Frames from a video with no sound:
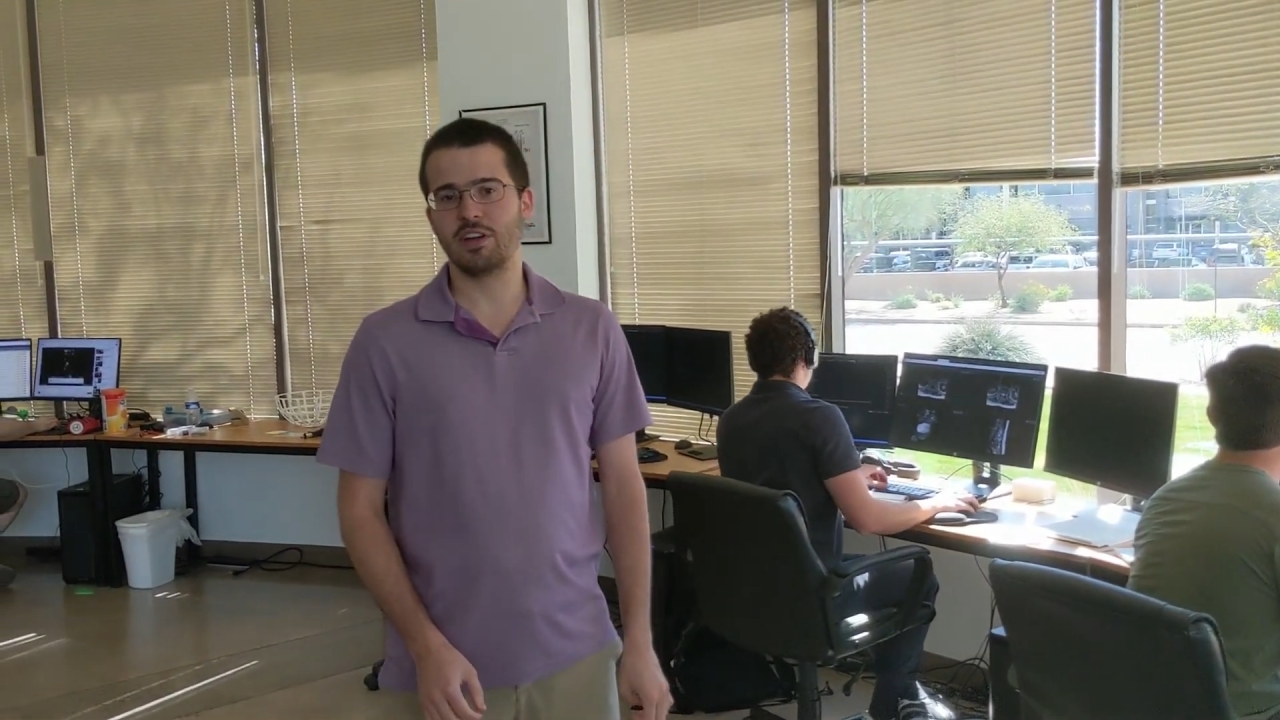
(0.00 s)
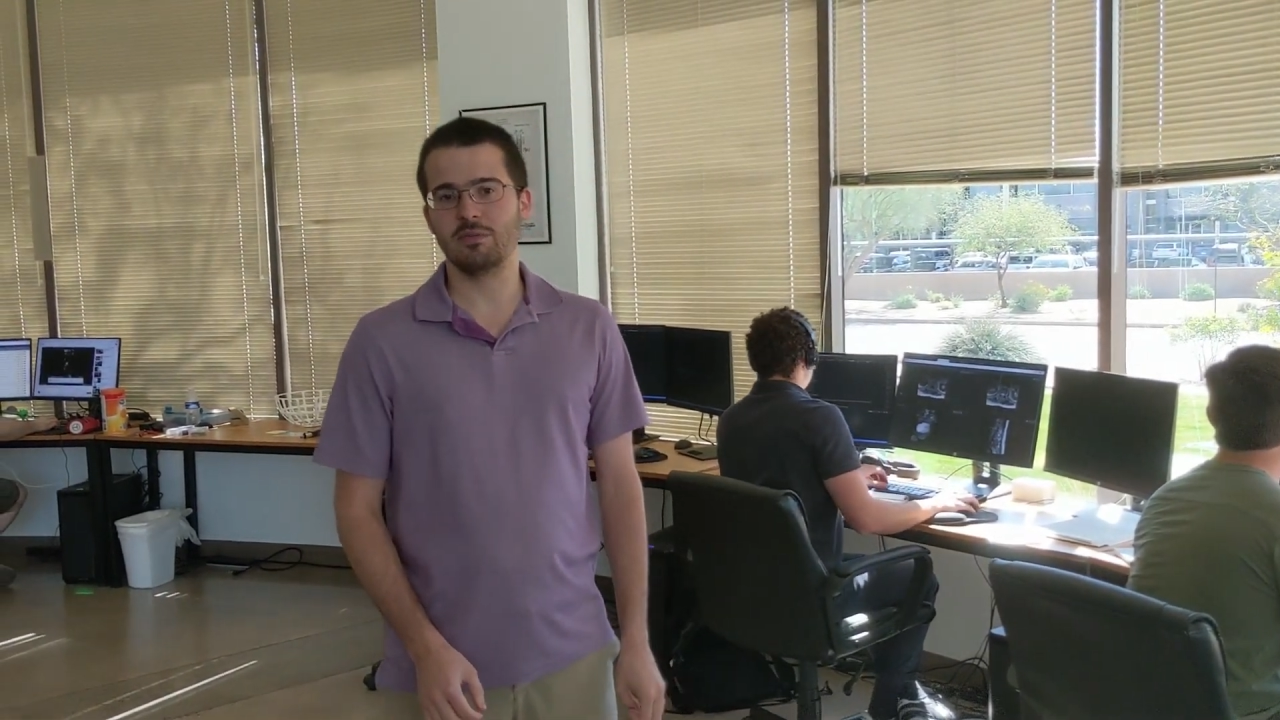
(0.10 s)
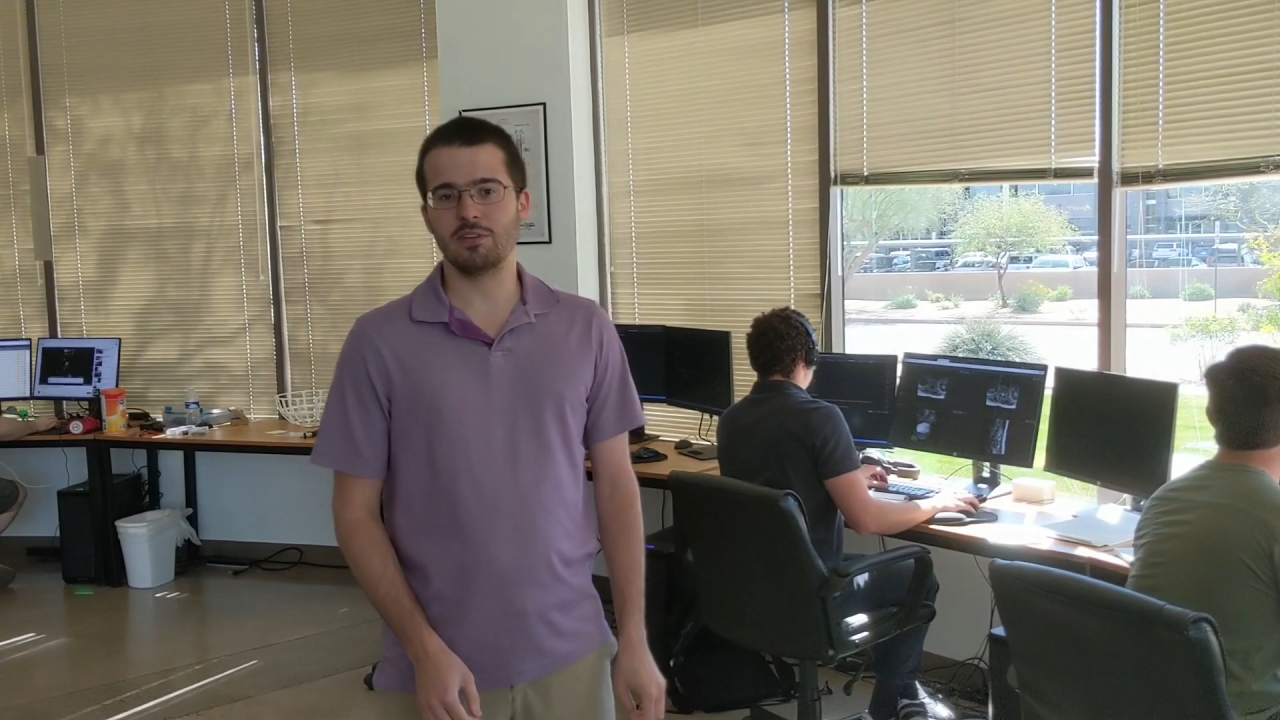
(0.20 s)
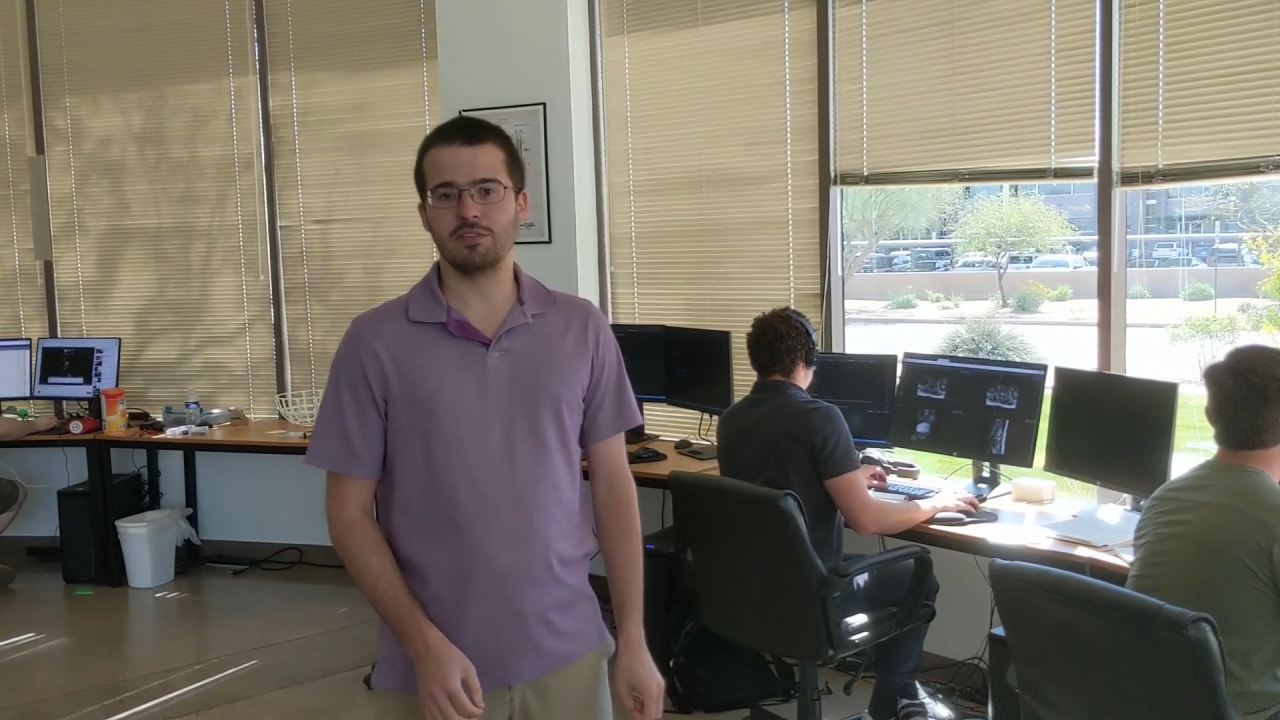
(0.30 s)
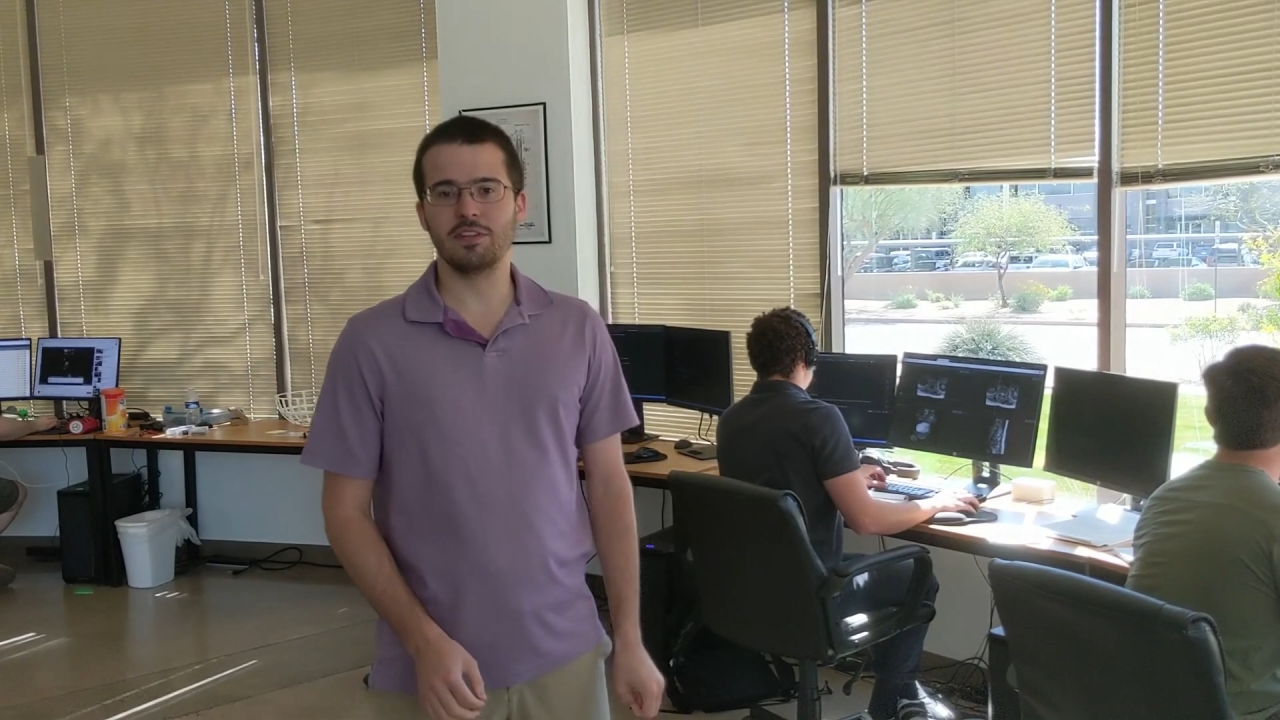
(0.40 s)
we
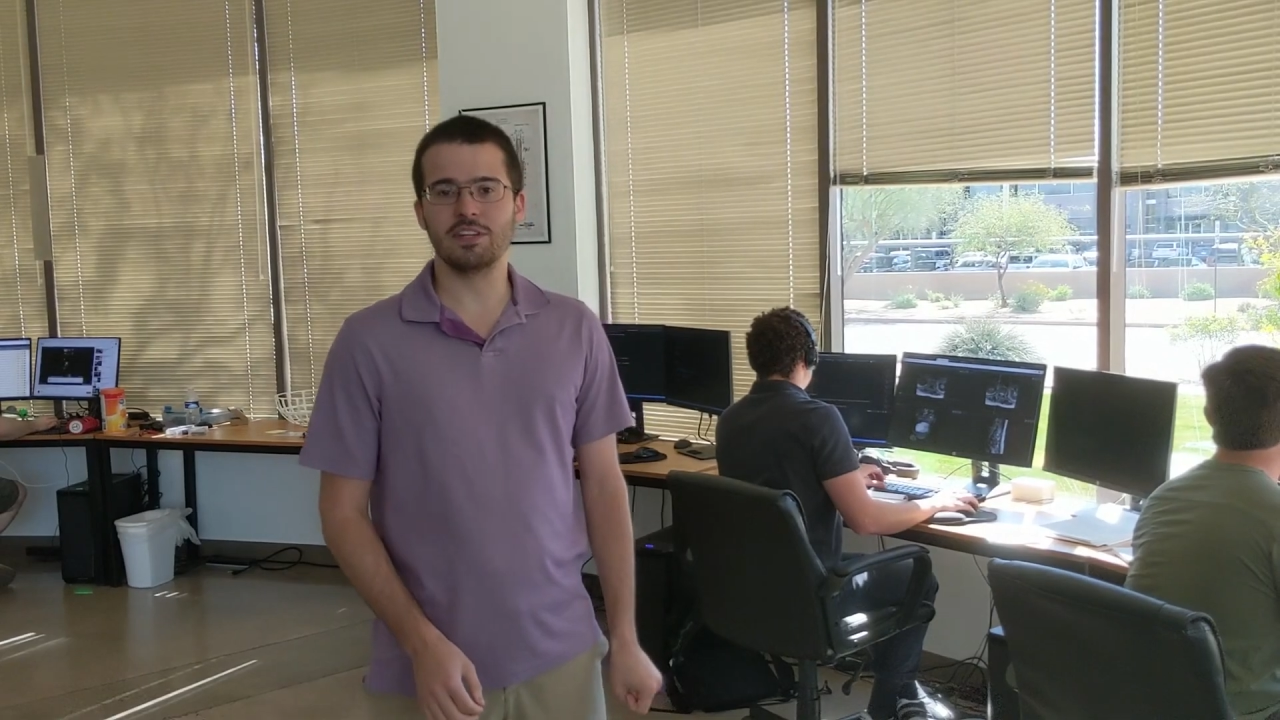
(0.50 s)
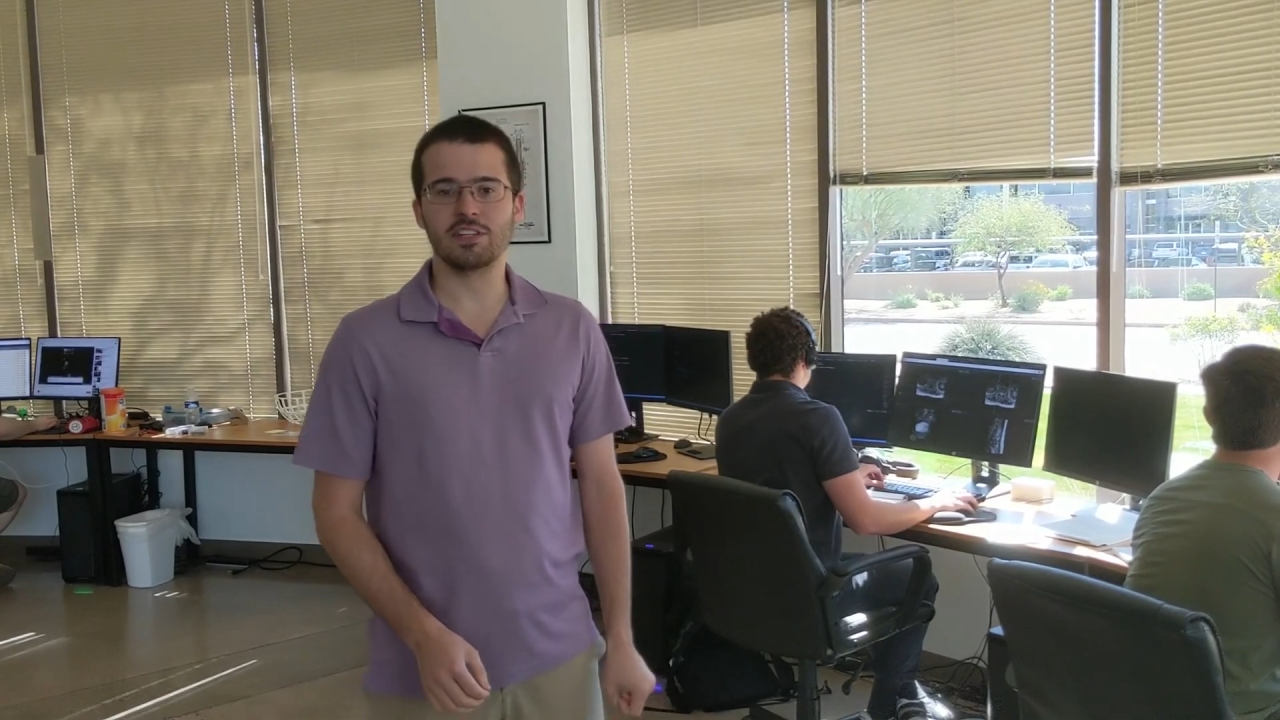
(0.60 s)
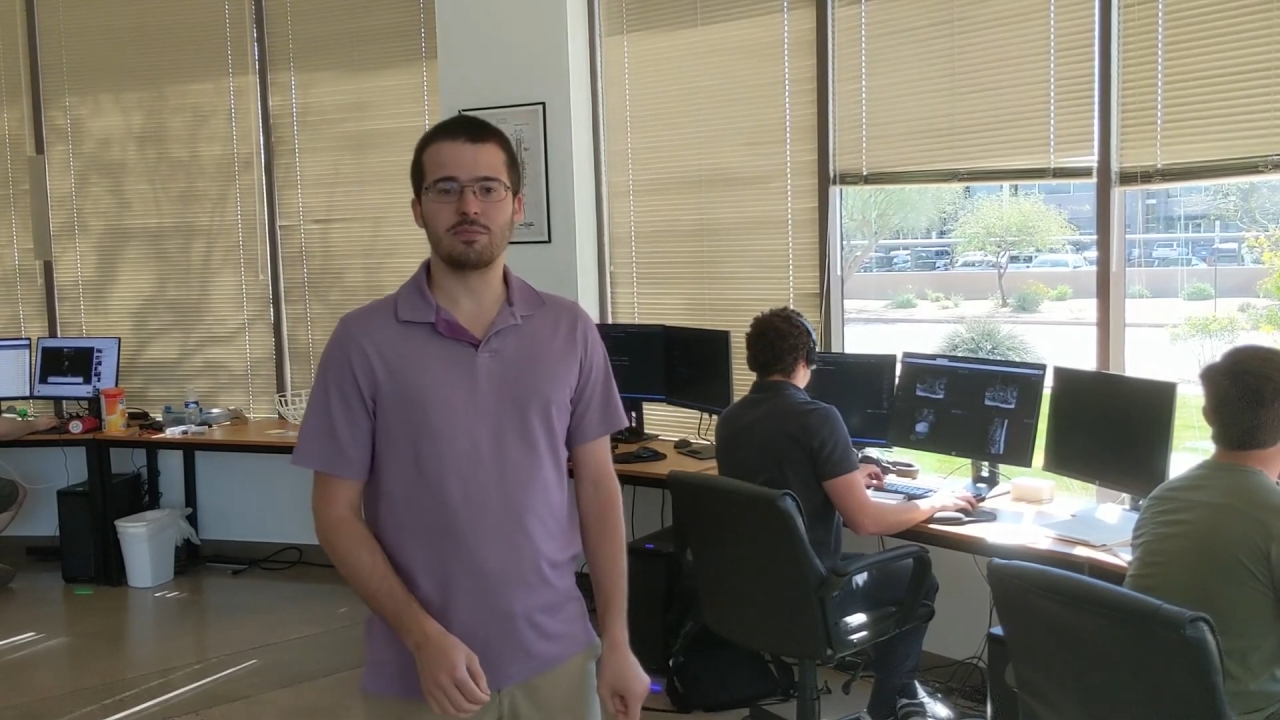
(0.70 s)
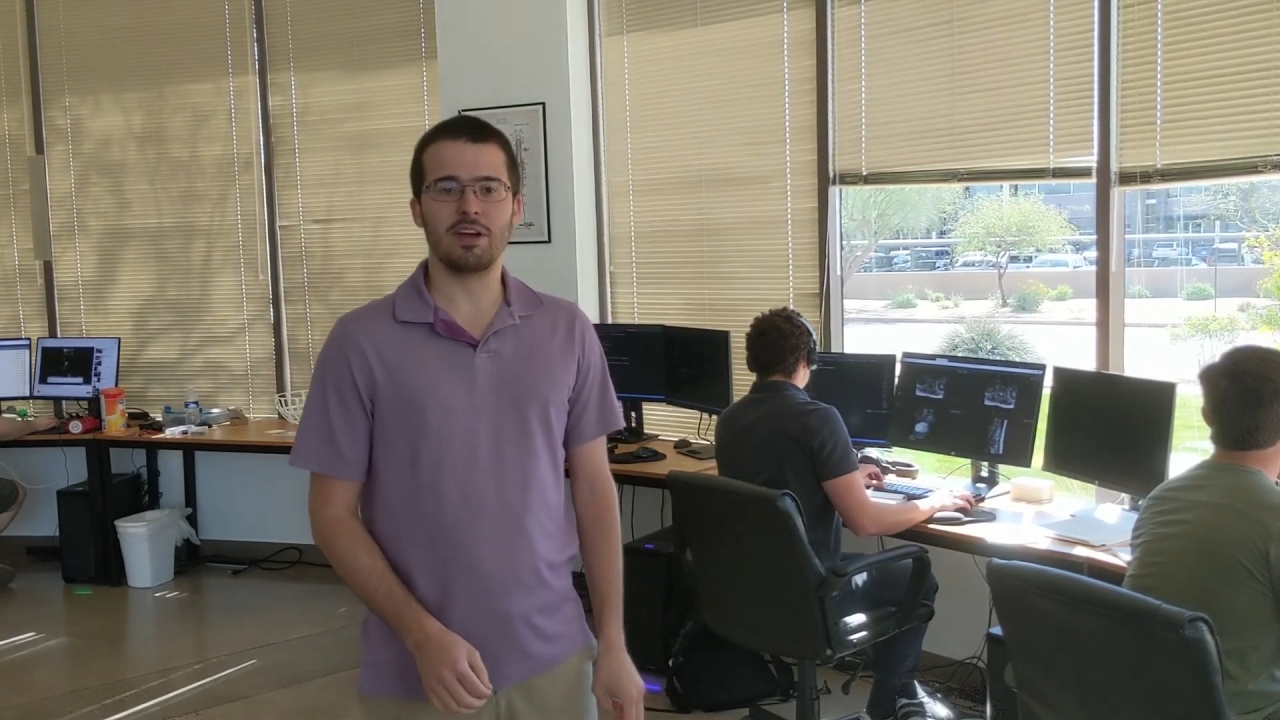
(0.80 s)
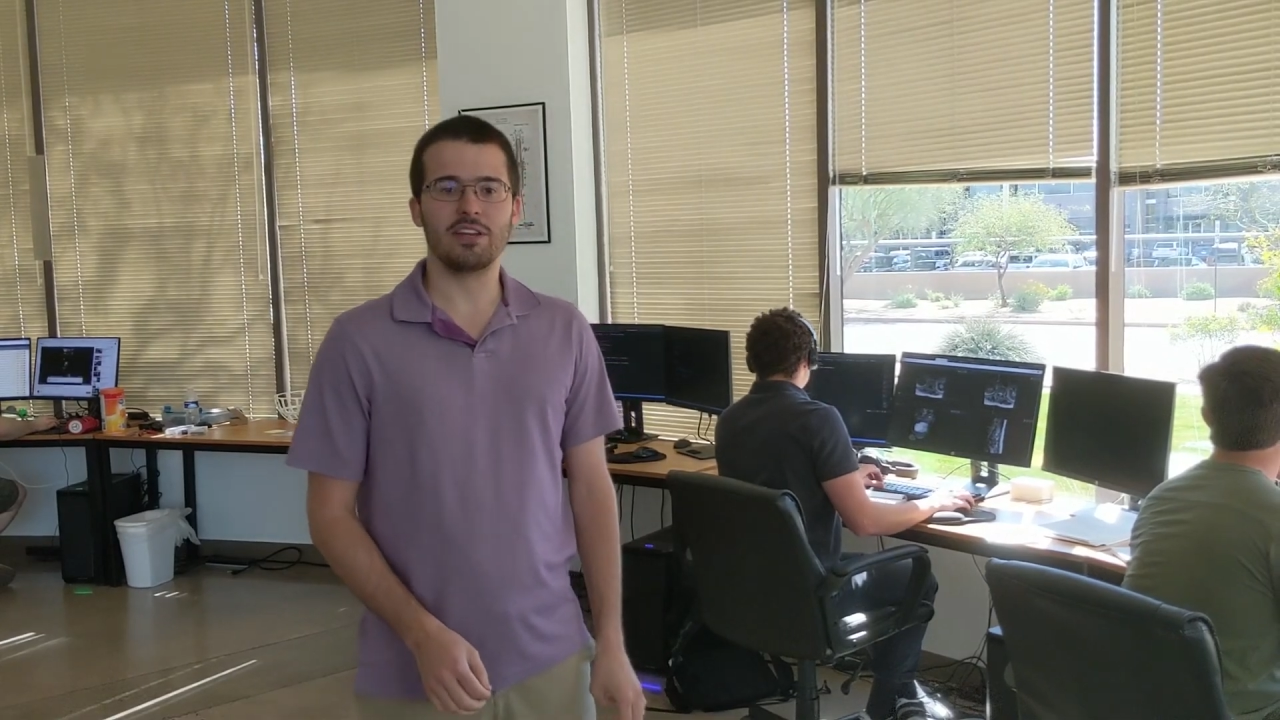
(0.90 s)
developed for Phoenix